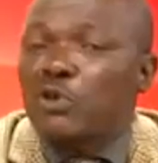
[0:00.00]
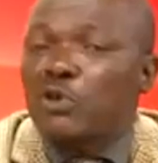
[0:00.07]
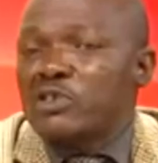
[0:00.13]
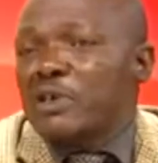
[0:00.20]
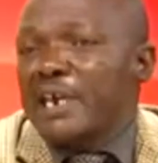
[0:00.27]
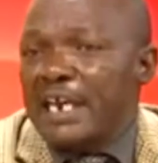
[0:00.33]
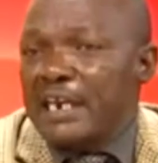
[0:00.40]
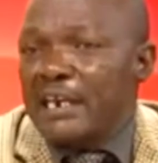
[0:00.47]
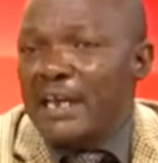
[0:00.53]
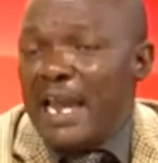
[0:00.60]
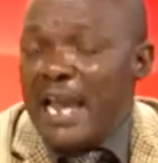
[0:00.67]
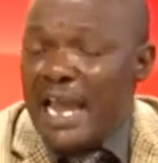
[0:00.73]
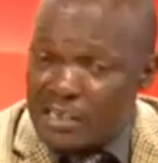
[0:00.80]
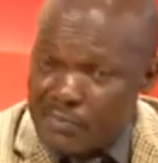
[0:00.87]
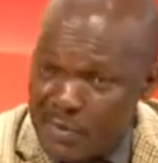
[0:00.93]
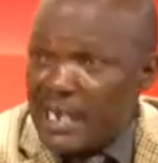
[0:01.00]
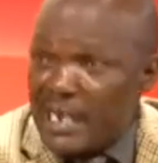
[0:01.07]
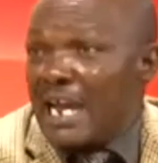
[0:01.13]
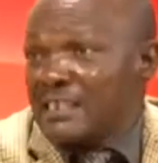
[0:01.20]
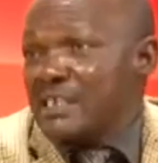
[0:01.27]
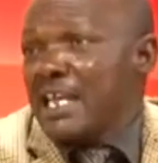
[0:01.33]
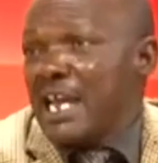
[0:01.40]
it also had, as
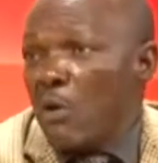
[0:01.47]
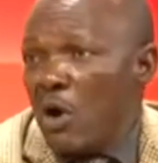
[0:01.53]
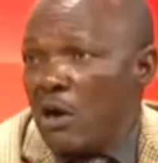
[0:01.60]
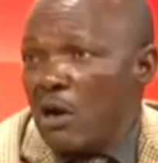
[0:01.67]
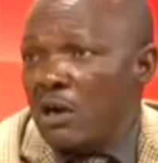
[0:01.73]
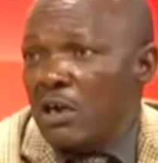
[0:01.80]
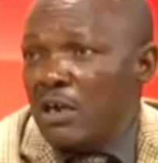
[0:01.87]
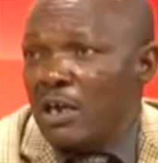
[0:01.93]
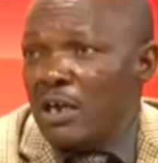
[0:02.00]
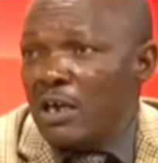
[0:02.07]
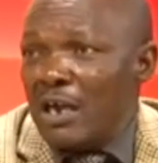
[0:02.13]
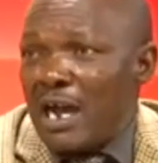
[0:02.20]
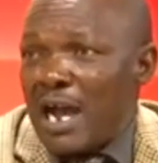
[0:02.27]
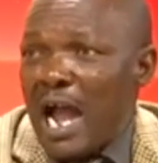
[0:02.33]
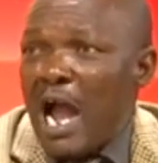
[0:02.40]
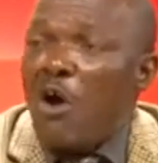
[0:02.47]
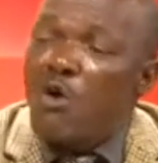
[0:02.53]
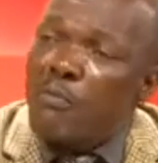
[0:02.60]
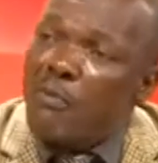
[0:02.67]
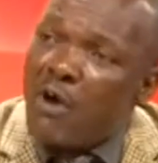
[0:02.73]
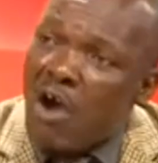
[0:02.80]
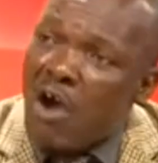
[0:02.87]
meek as they were,
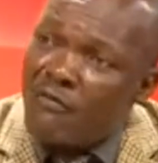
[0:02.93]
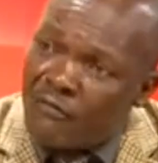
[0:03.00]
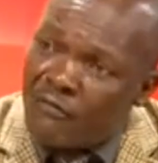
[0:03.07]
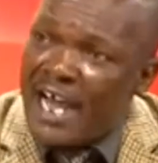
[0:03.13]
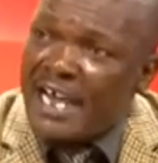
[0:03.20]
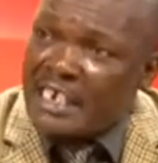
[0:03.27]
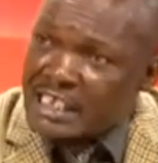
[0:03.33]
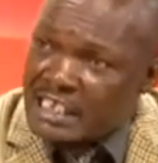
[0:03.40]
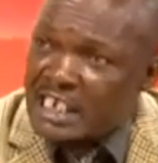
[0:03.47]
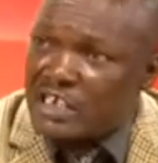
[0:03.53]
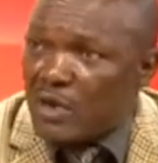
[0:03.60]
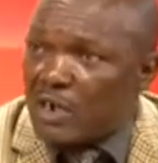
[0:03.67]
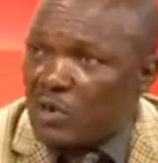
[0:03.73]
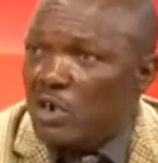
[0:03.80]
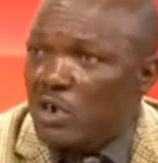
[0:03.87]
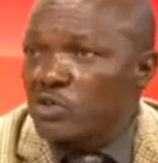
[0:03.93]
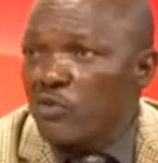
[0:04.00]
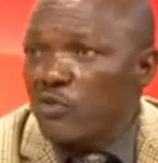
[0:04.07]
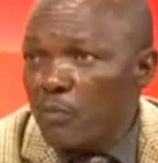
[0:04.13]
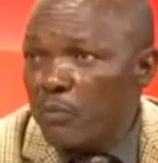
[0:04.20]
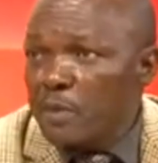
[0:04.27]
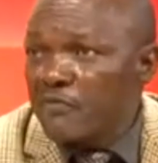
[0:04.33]
how, how far is this one going
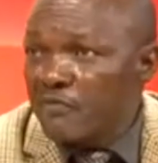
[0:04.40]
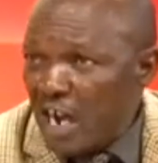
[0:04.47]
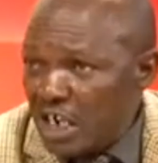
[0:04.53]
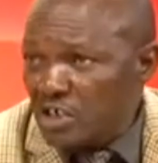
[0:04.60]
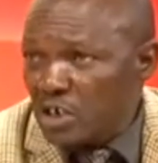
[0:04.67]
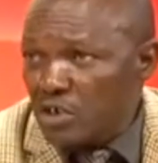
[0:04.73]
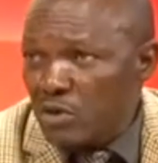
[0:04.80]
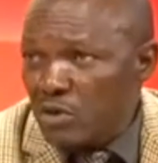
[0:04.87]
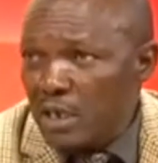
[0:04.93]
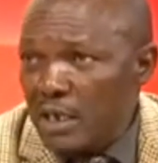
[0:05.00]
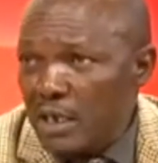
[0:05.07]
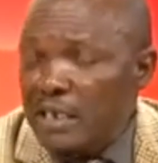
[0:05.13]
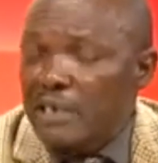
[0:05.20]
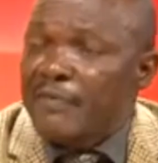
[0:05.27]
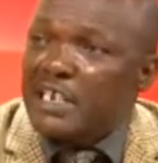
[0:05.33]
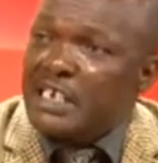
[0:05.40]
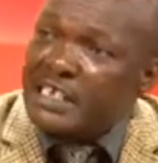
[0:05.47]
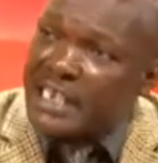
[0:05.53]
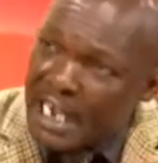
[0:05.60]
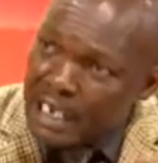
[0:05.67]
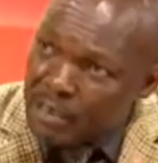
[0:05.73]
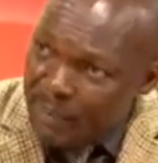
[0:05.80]
to be functional if it
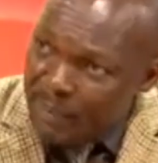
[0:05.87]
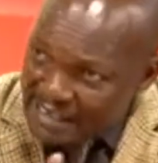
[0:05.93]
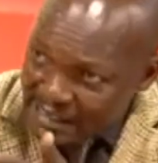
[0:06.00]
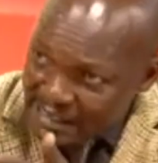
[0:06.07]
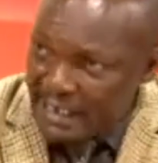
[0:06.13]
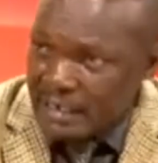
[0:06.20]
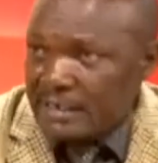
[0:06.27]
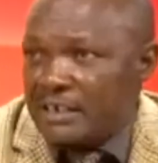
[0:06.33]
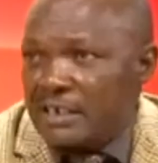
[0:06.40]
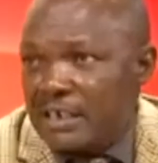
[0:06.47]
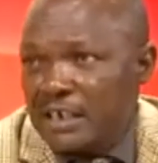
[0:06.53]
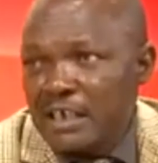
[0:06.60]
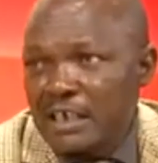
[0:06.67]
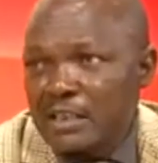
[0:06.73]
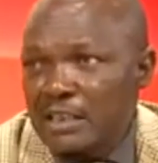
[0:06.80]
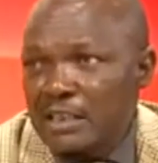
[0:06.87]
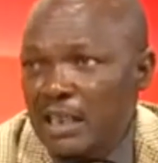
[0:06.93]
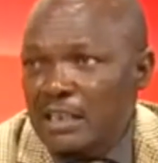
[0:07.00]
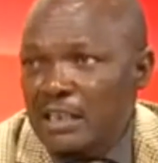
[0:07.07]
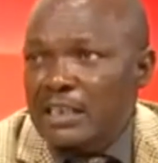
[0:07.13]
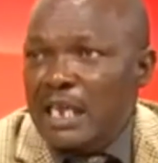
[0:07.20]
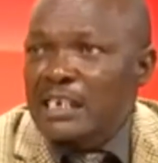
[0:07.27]
is 8%? Thank you.
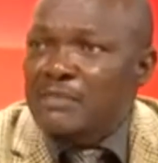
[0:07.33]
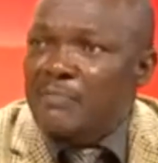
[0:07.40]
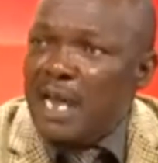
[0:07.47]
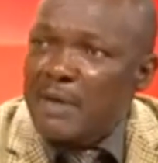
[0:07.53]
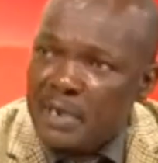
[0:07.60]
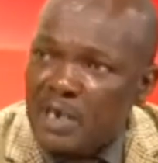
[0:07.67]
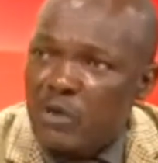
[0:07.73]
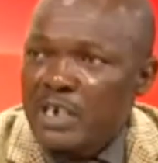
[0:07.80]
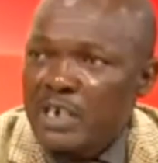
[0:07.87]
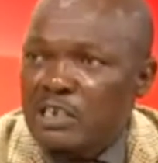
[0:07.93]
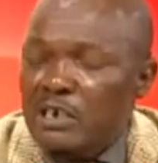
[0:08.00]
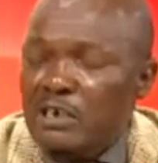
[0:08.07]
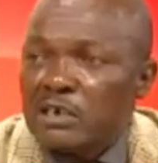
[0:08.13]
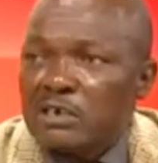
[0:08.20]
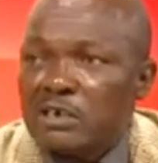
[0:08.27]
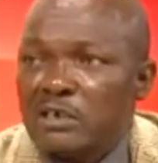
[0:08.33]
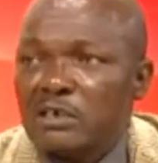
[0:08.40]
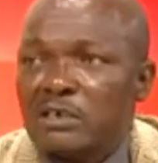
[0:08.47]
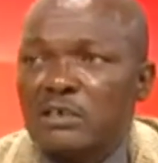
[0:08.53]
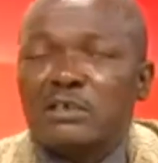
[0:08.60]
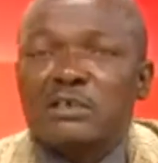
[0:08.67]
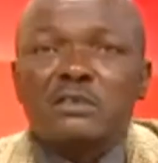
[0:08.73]
That, that, that is my big question. Thank you,
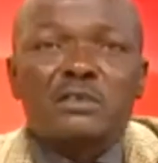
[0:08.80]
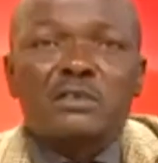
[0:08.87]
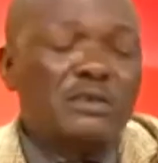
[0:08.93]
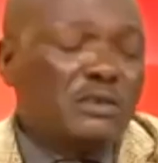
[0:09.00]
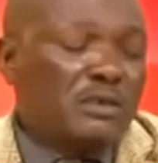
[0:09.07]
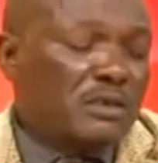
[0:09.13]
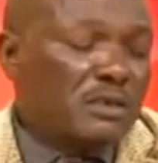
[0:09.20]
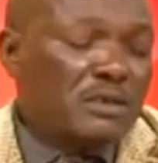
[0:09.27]
thank you. Mm. I hear you.